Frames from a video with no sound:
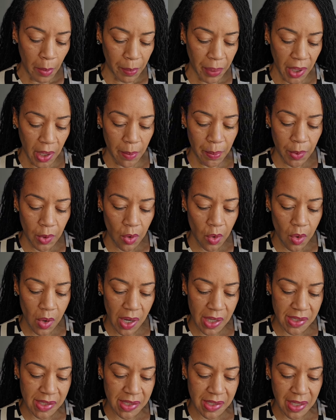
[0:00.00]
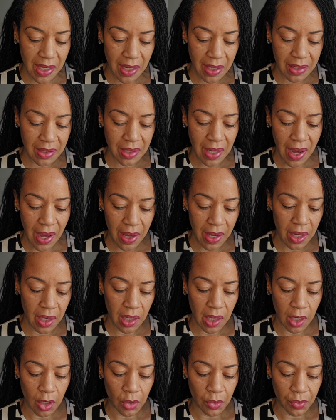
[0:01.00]
People who are sick,
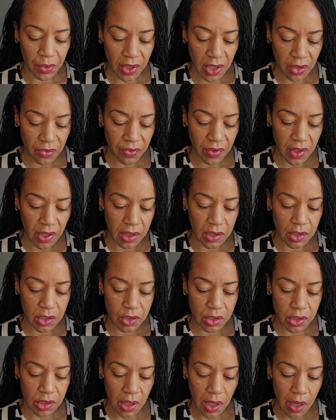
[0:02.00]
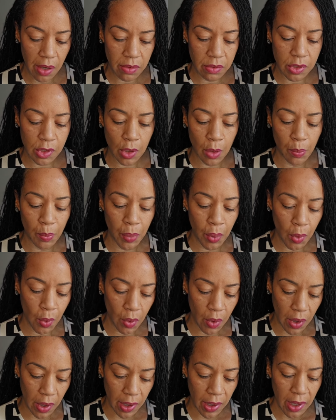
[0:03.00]
dying, and grieving deserve
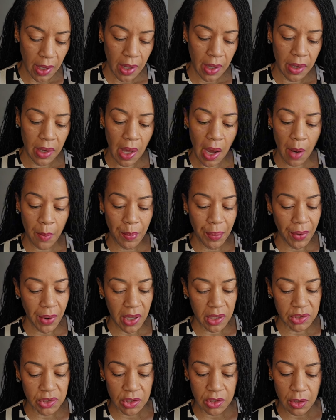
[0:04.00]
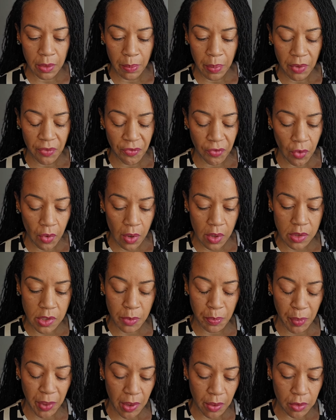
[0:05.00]
support, not pressure to perform
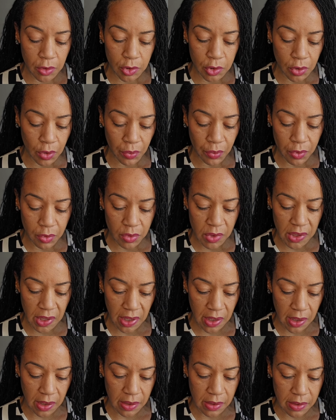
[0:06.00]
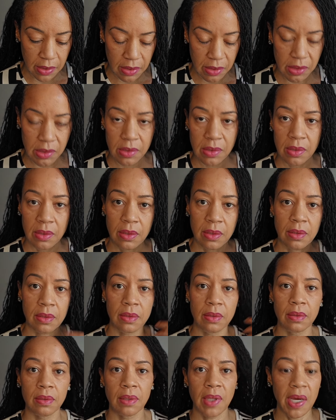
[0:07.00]
spiritual routines.
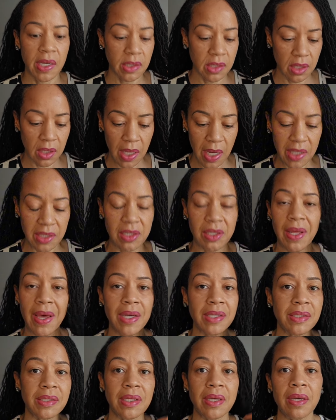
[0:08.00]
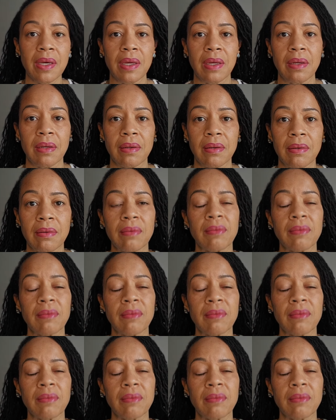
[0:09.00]
That's it.